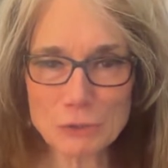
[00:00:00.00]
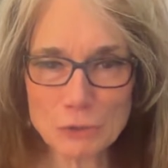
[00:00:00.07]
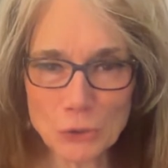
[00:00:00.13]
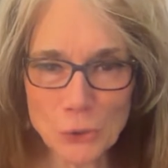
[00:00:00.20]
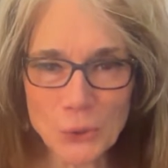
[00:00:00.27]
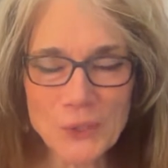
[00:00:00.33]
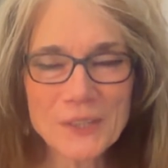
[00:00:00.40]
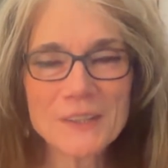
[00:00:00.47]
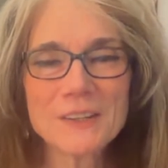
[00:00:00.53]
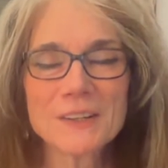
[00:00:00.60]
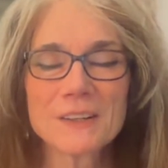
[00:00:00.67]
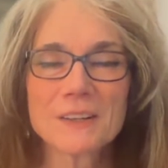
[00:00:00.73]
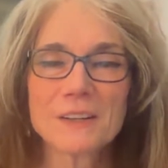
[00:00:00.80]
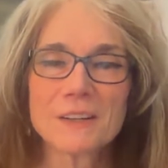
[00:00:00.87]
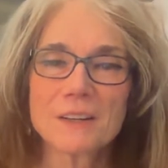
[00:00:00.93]
too.
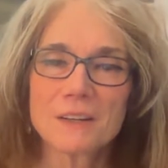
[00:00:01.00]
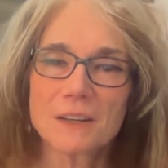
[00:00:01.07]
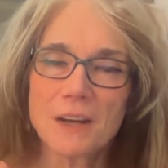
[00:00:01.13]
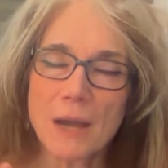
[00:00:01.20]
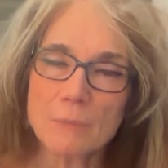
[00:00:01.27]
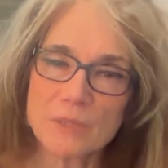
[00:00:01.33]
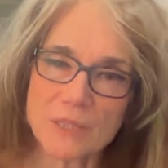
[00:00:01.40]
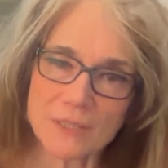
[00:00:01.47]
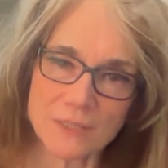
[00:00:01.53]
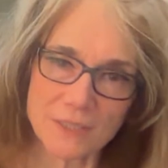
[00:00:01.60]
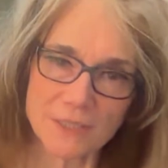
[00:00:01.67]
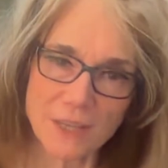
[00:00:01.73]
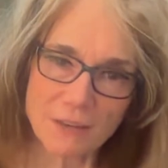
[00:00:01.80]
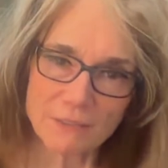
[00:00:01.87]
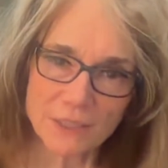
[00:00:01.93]
I'm
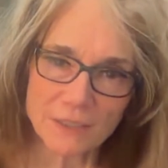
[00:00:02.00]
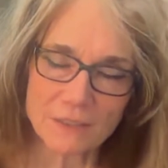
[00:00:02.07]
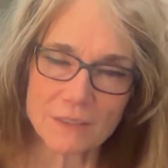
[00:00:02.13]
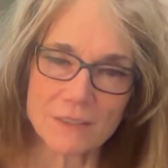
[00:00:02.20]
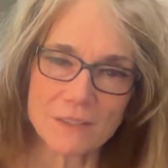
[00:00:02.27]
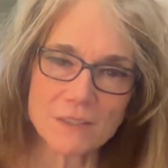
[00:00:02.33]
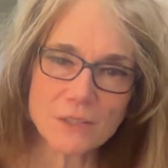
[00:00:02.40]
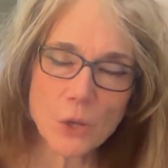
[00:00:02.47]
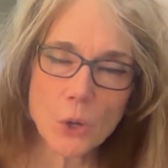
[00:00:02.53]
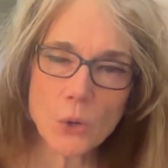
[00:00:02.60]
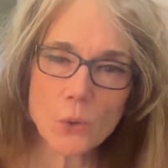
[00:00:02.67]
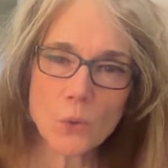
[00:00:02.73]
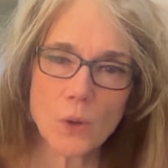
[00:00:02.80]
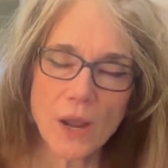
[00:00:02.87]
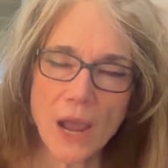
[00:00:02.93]
67,
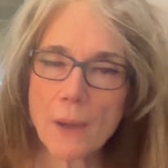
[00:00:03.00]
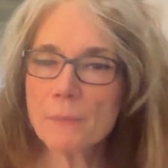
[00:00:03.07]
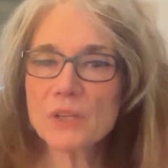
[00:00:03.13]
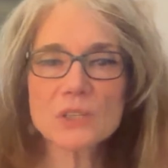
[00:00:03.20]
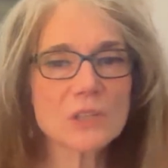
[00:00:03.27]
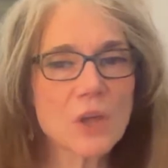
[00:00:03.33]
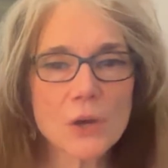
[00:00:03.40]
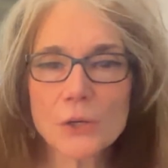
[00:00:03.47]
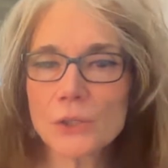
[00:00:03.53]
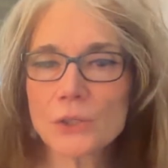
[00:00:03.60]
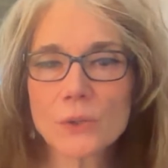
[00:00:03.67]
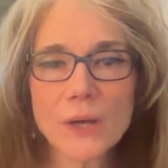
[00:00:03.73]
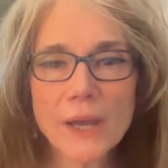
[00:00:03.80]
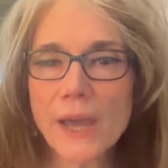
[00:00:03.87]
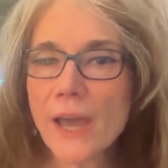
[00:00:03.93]
so how much longer
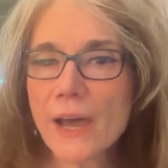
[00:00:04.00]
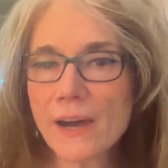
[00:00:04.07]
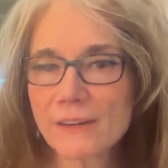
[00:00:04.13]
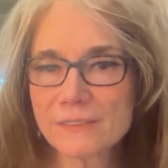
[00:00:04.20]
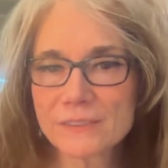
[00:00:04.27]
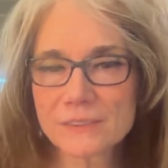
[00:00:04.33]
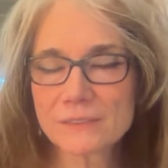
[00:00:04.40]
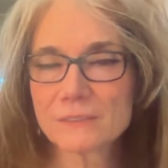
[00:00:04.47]
do I have,